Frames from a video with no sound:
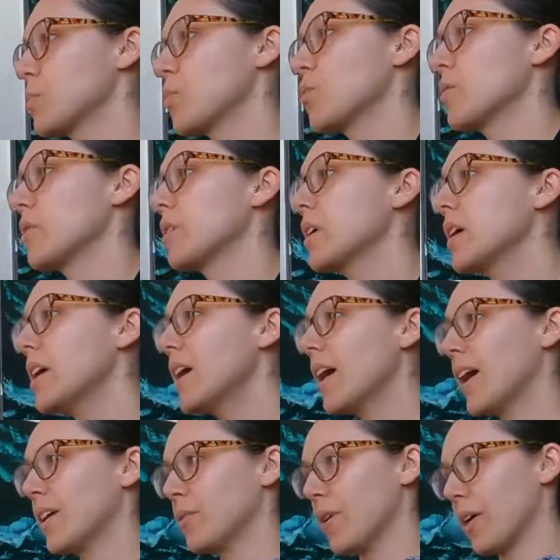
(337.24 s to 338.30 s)
more.
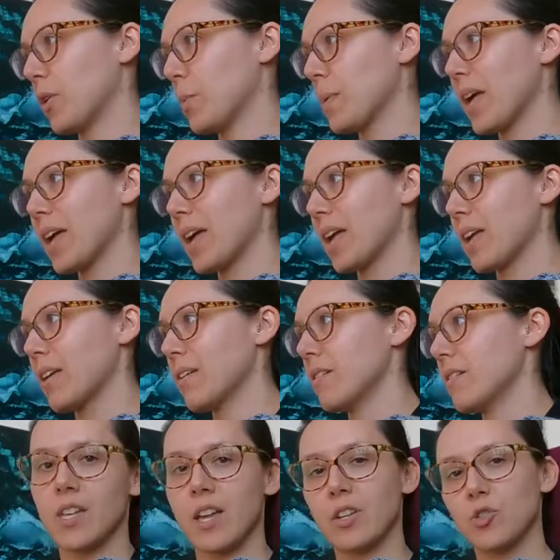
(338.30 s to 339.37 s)
I'd rather pay
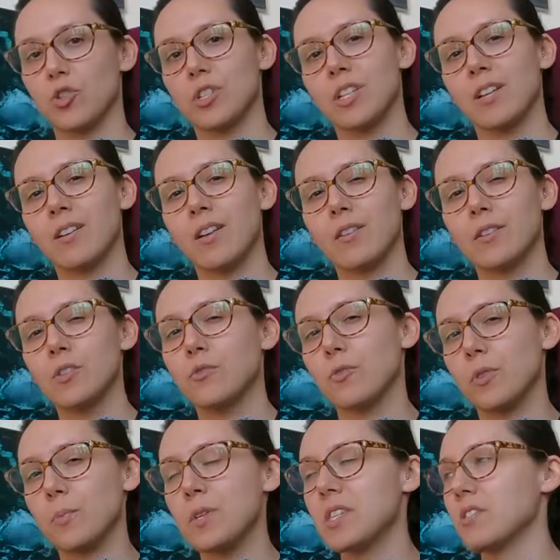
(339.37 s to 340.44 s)
the extra $10
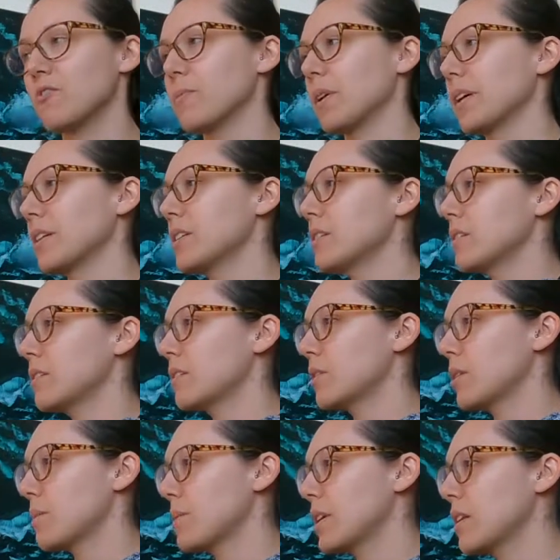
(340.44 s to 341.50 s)
for the peace of mind, you know
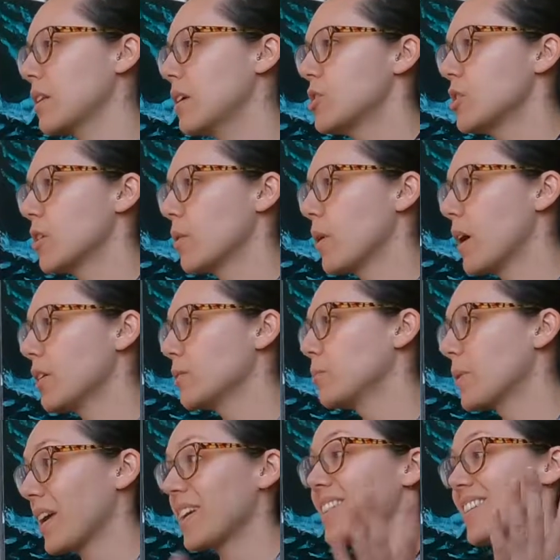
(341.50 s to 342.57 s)
what I mean? So I'll
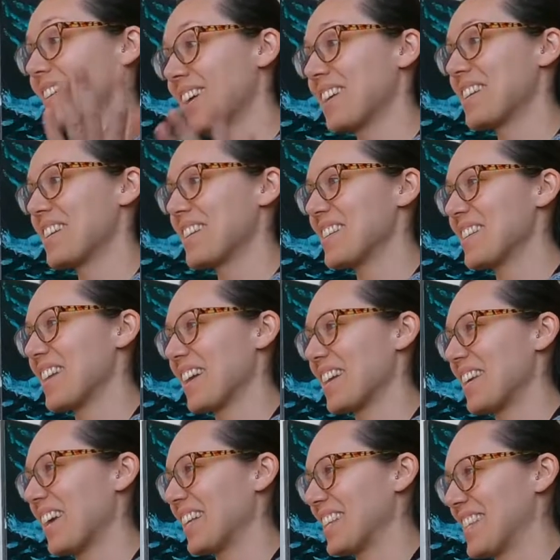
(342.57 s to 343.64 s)
pay the
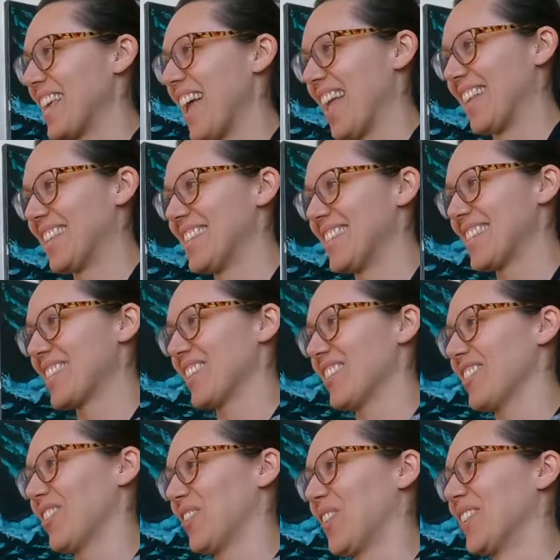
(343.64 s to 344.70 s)
98 cents
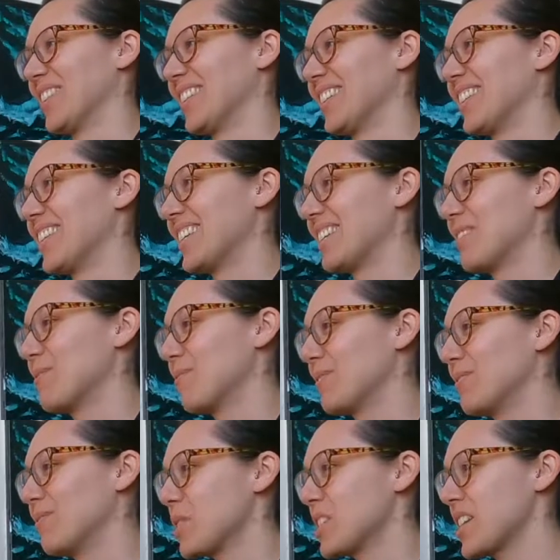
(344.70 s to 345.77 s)
for the
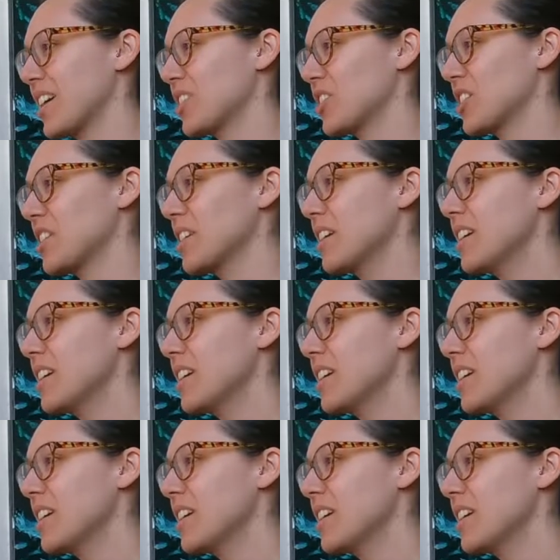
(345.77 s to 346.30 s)
protection.